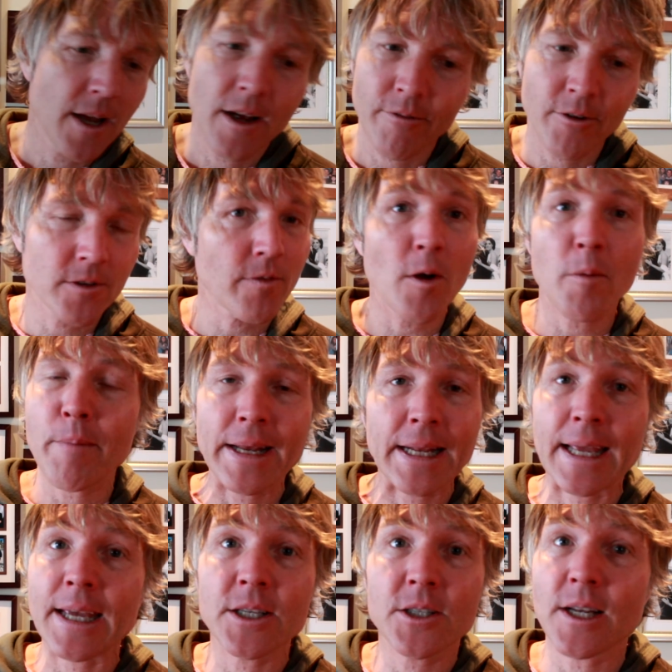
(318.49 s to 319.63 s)
First of all,
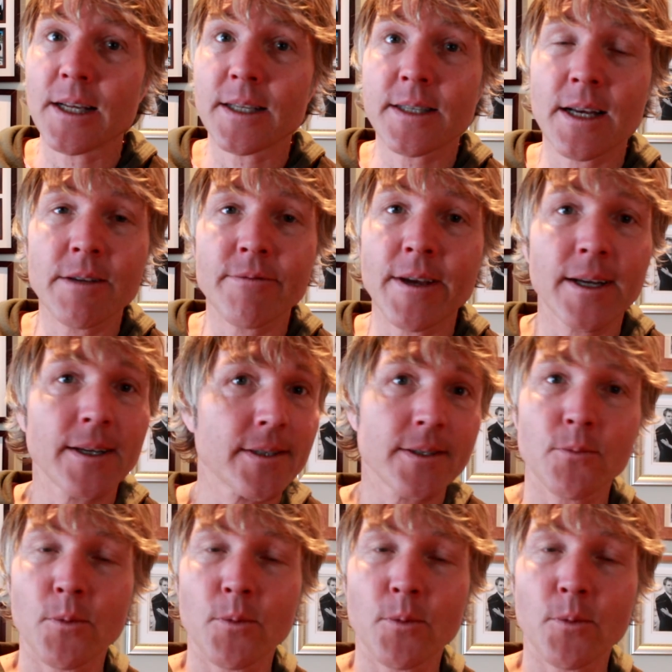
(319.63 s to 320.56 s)
medication has side effects,